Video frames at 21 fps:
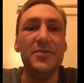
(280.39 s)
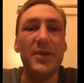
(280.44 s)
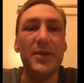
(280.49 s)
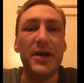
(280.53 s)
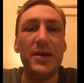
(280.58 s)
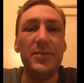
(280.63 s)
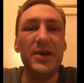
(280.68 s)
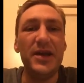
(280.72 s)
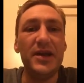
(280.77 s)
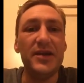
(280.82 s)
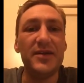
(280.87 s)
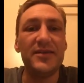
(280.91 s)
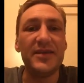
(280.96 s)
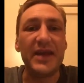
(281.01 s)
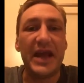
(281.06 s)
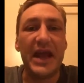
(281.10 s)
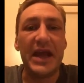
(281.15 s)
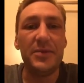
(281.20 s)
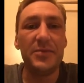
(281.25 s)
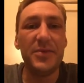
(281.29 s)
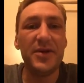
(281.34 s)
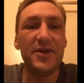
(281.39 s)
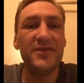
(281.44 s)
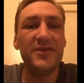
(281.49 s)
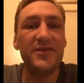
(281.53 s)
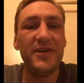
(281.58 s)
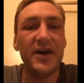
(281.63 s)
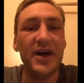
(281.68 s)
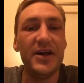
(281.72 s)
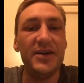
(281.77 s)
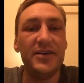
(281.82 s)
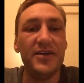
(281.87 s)
maybe it's
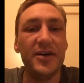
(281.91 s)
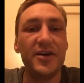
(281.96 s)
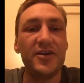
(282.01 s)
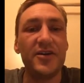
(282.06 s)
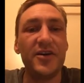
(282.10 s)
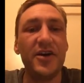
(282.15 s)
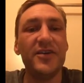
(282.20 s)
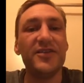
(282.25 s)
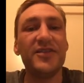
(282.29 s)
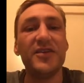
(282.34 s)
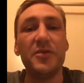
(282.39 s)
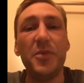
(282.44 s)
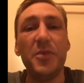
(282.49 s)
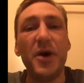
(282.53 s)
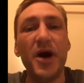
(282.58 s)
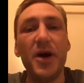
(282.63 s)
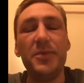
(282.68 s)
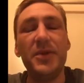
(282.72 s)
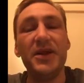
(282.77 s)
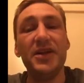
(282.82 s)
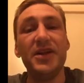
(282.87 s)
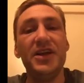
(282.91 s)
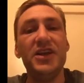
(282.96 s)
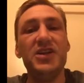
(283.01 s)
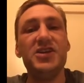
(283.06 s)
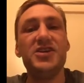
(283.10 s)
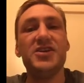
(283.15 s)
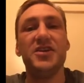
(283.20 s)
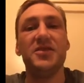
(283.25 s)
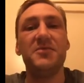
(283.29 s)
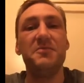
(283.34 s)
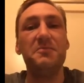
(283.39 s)
amplified across the
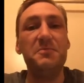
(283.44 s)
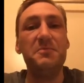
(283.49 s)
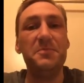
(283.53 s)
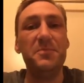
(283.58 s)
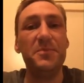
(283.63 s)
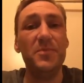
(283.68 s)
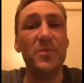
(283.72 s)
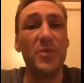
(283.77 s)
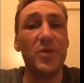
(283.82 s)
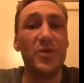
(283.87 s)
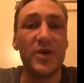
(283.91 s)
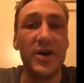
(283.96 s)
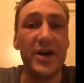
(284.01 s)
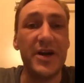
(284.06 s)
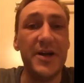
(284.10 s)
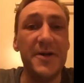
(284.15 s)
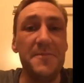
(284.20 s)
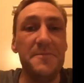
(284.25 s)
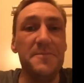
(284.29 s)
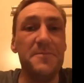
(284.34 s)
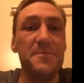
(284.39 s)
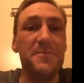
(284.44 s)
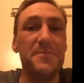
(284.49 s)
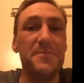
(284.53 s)
population, right?